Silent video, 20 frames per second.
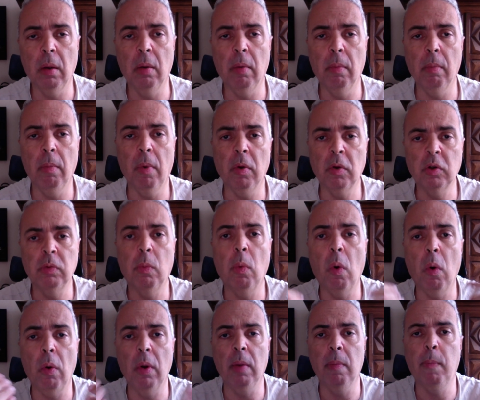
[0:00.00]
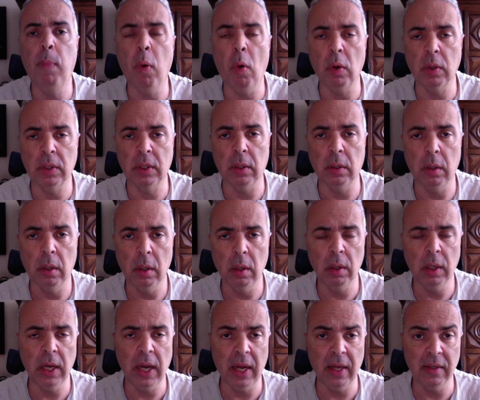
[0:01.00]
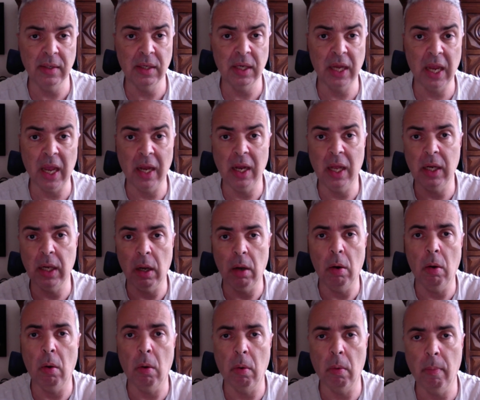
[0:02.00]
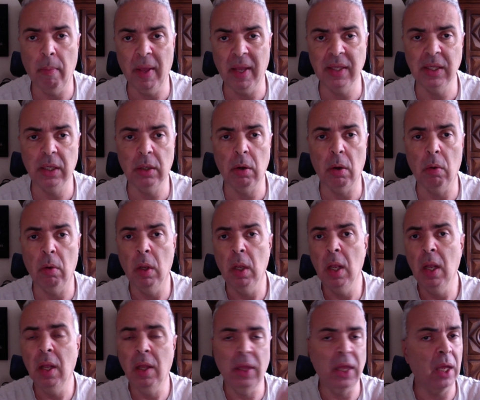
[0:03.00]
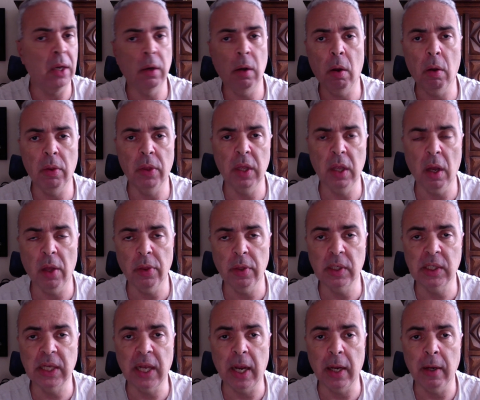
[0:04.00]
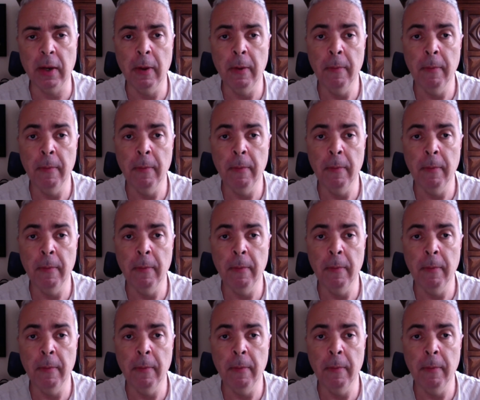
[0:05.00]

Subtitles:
much more important against Canada or Mexico than on the other side.